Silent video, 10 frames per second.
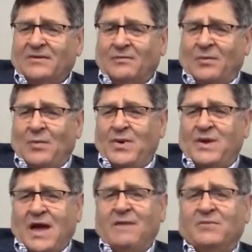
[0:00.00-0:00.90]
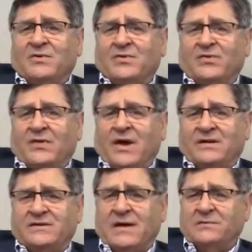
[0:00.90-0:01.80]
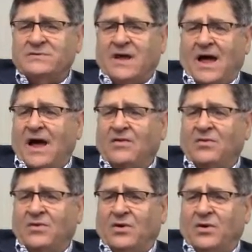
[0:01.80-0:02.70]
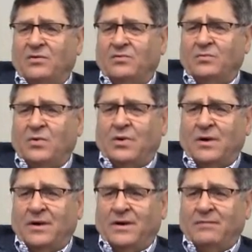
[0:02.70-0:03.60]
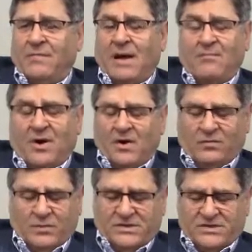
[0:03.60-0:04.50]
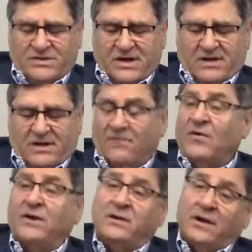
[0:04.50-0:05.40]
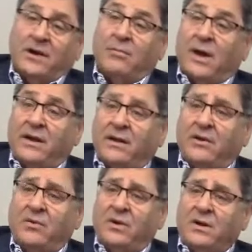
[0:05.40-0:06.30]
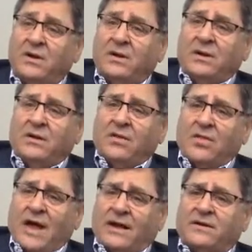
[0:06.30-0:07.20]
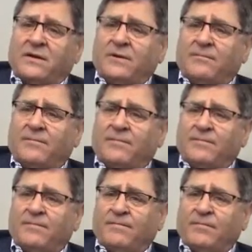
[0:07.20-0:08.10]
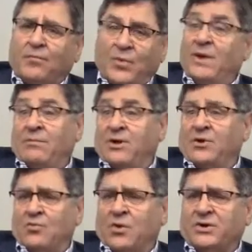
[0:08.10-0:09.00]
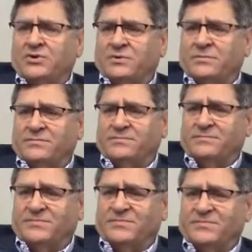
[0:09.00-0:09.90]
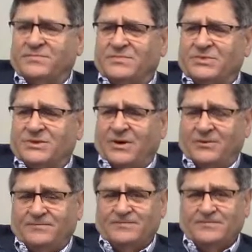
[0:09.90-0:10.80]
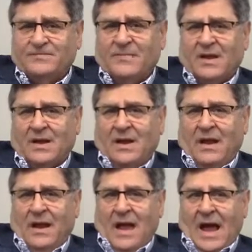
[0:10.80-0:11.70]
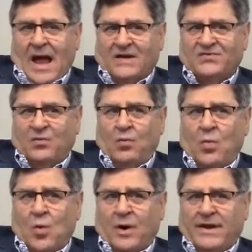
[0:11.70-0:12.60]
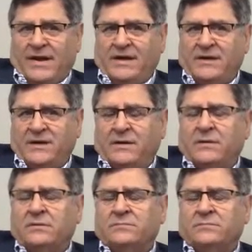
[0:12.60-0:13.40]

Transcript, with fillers: When we came to the States, that was the height of the Cold War, and my parents were just deathly afraid to let anybody know that uh, we had been in Russia. Mm. So, as the war ended,